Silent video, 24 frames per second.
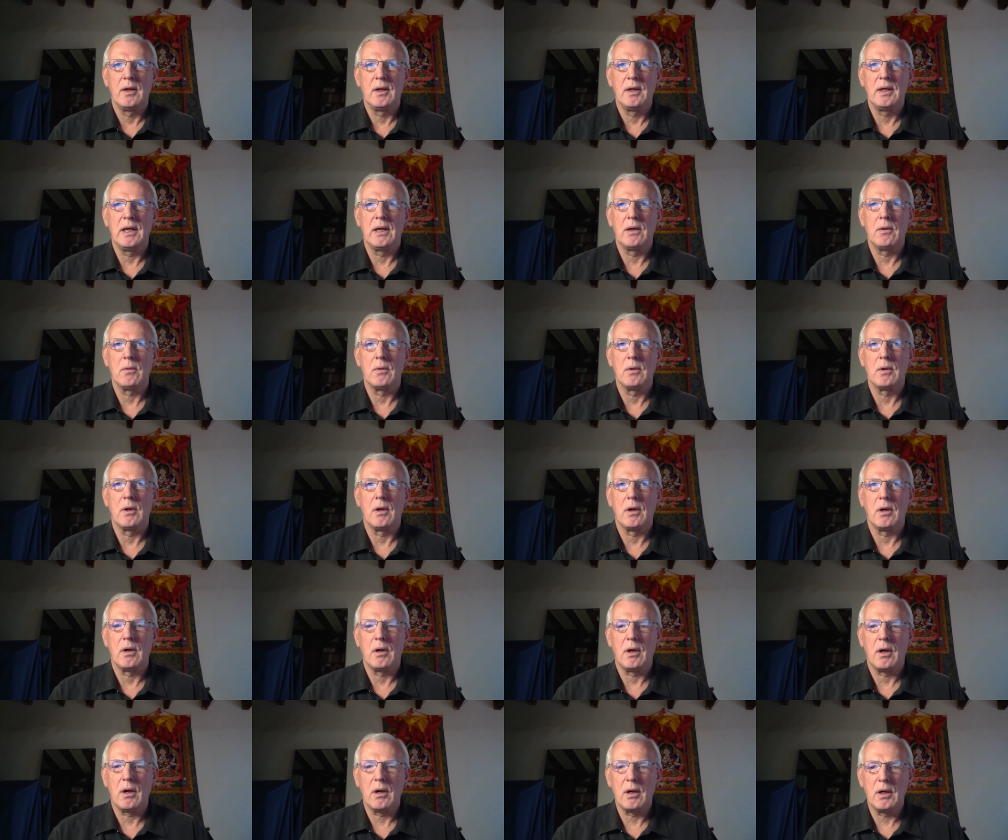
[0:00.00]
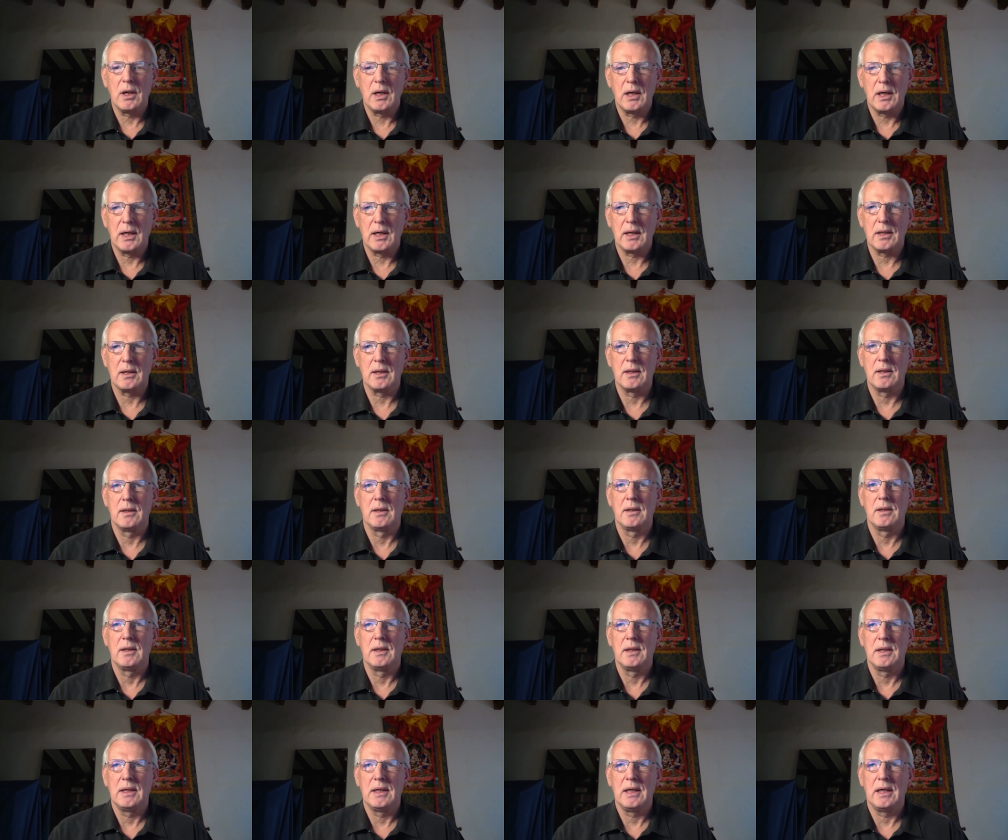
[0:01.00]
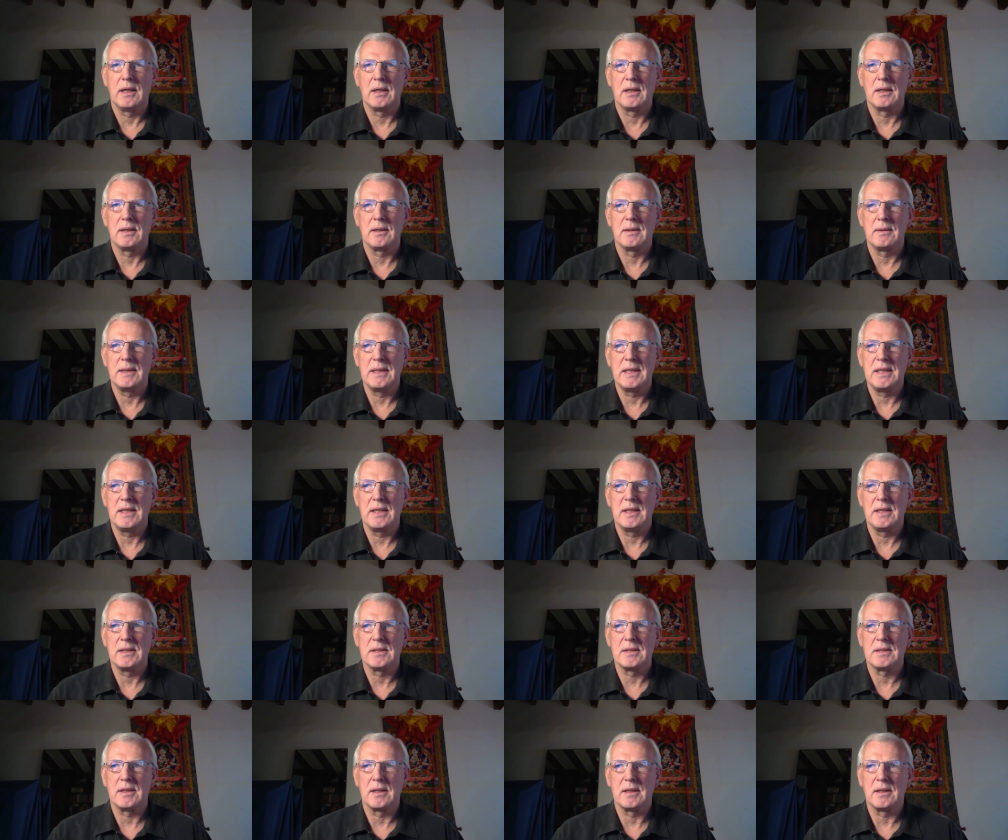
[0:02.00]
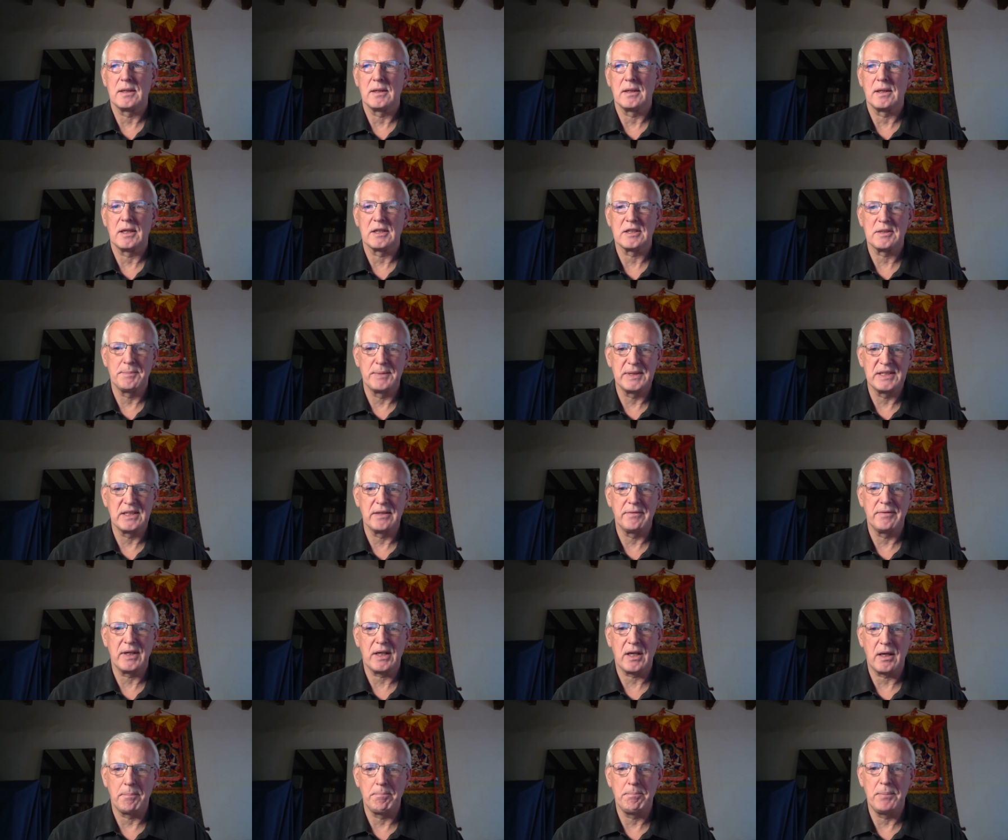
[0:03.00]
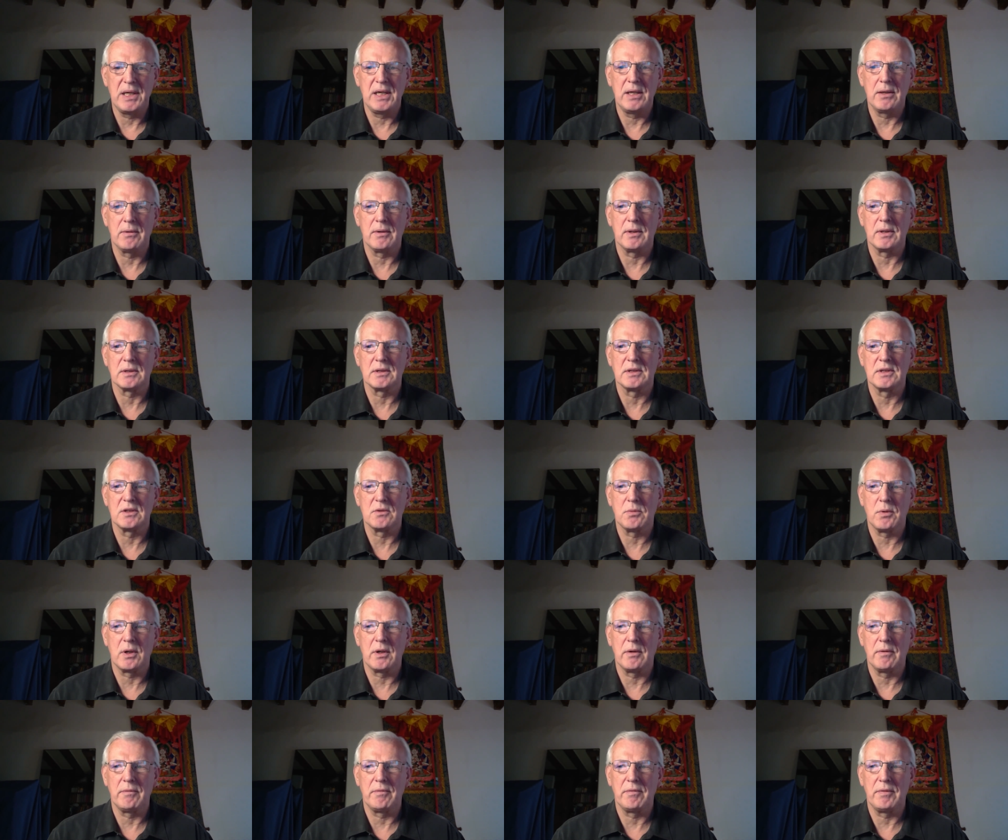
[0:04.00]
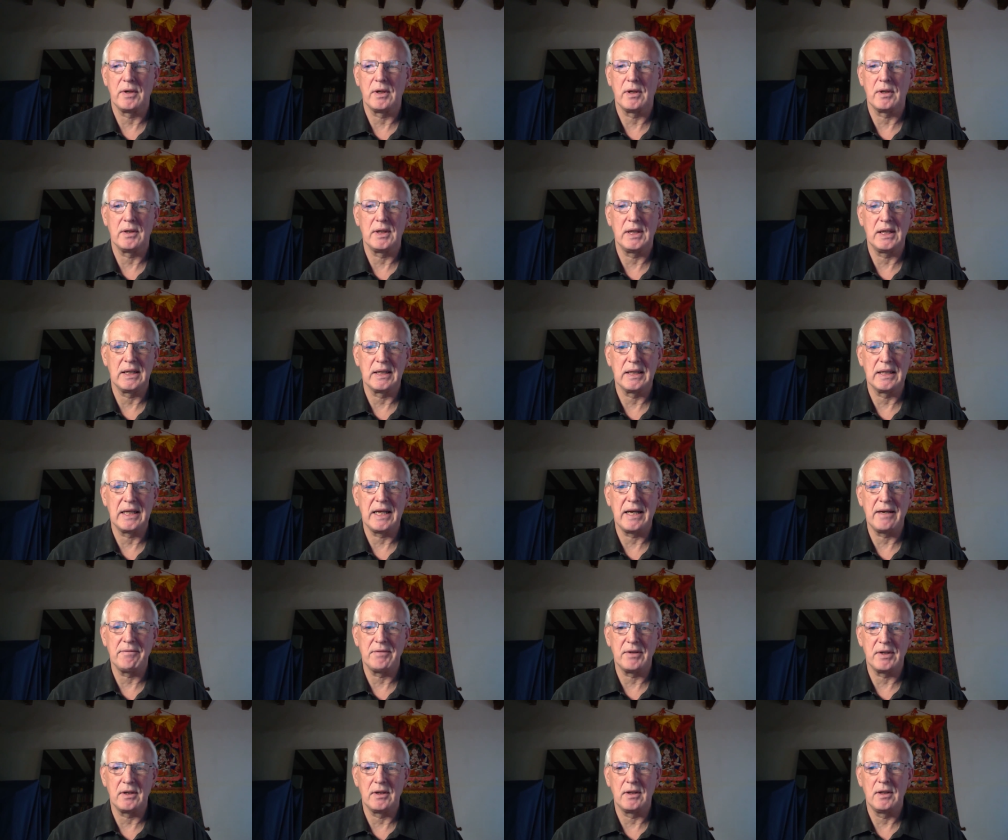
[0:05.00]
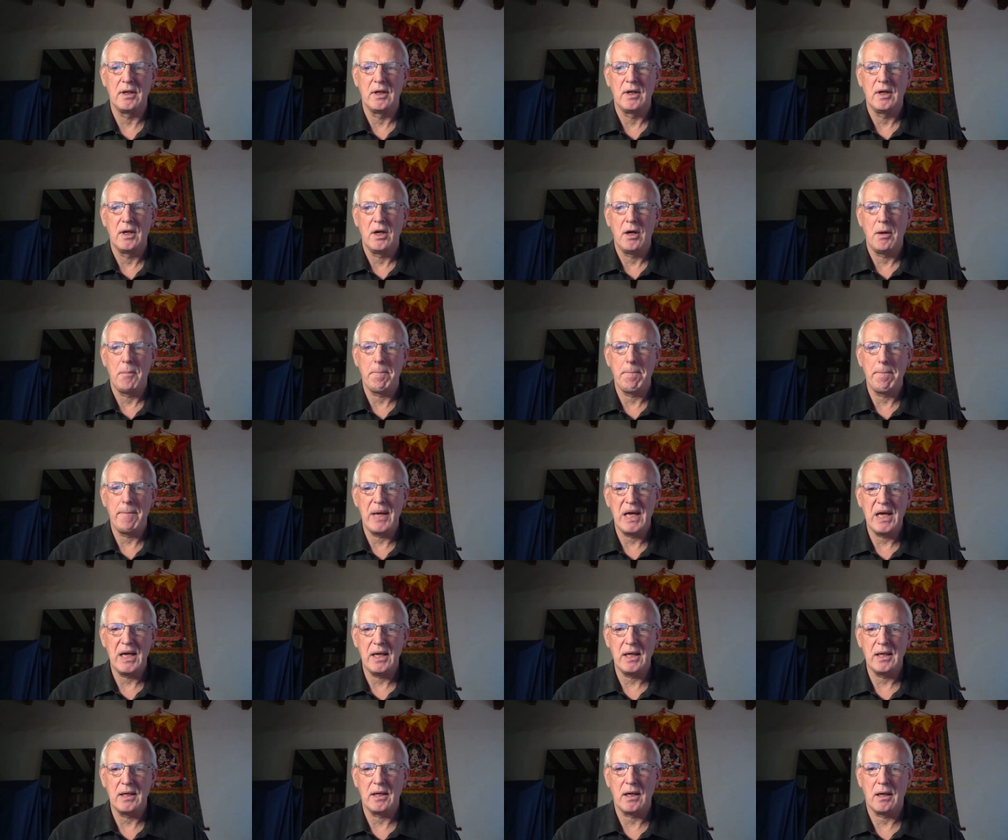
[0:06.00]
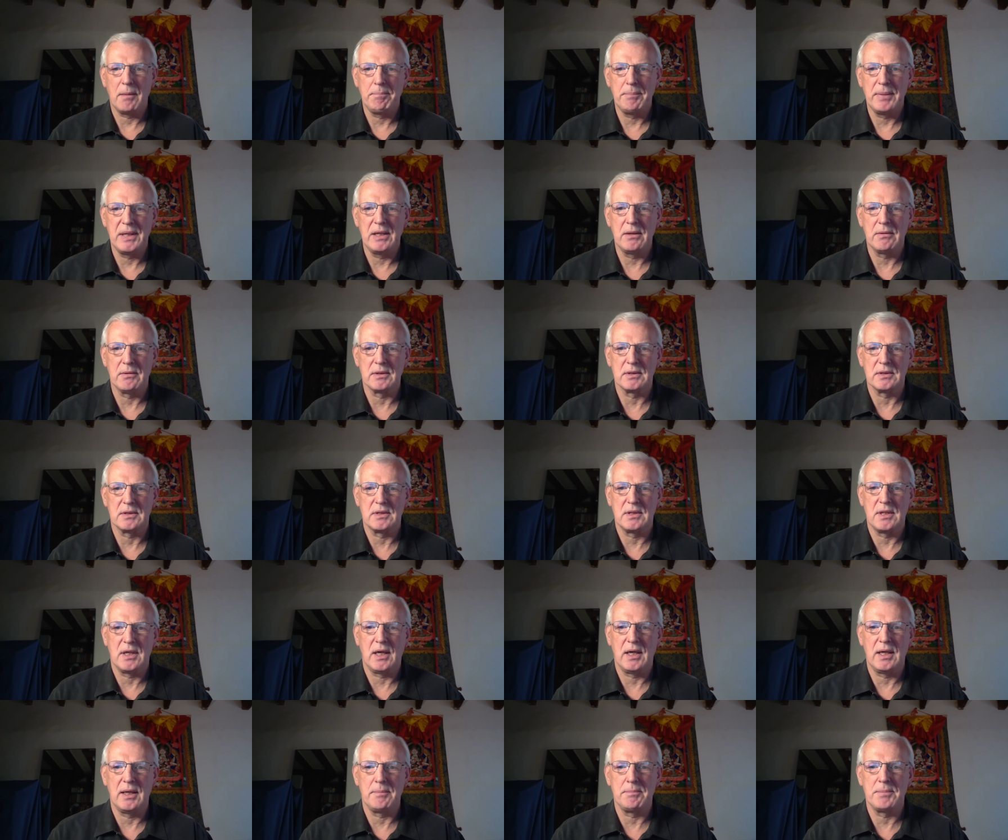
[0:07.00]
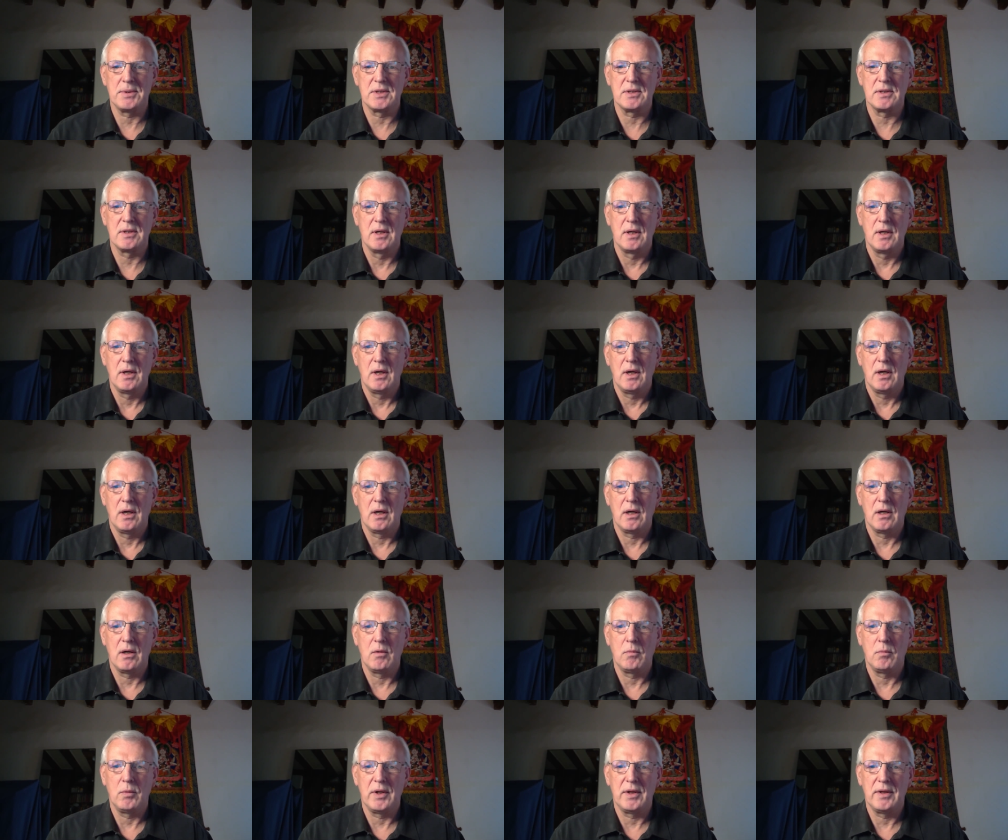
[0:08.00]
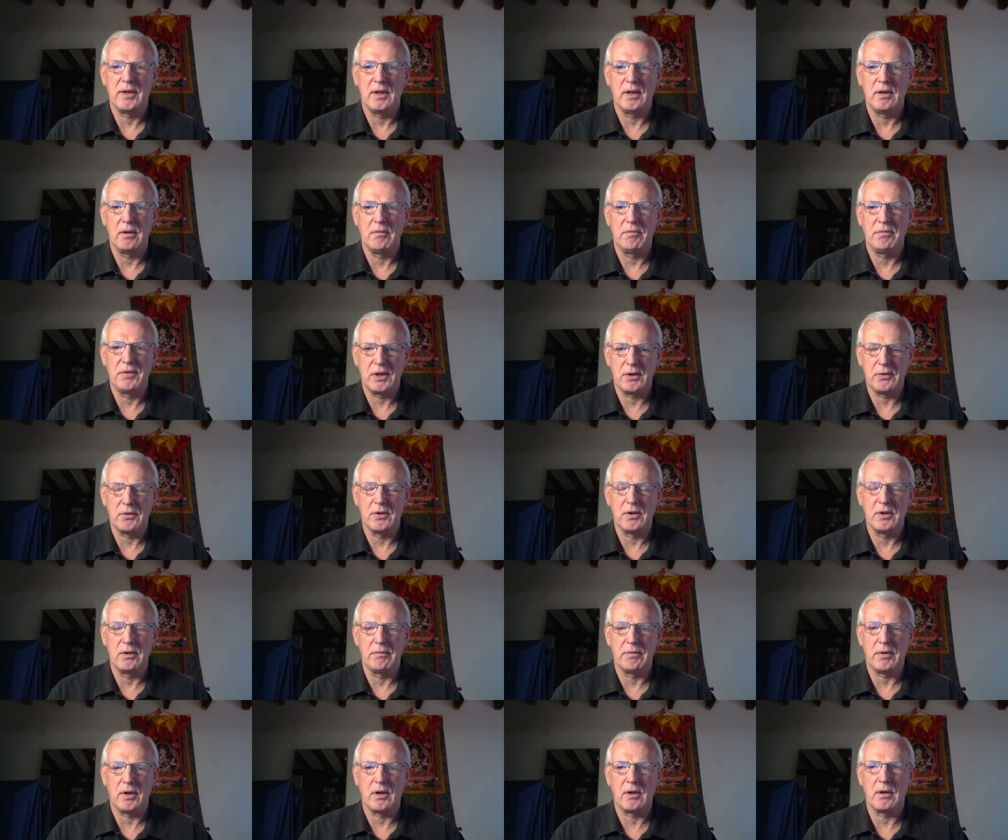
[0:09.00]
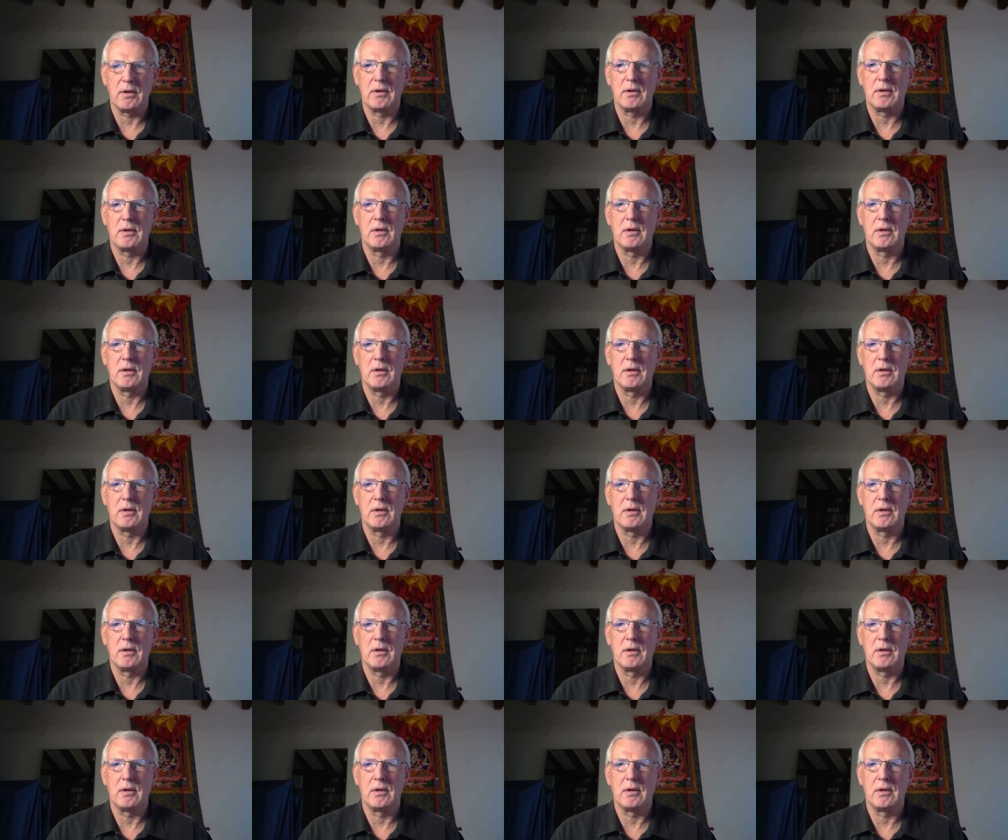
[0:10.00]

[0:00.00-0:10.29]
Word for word: Now, Arhat uh, is a, a specific appearance. It's one of uh, the eleven main appearance types uh, within figurative art uh,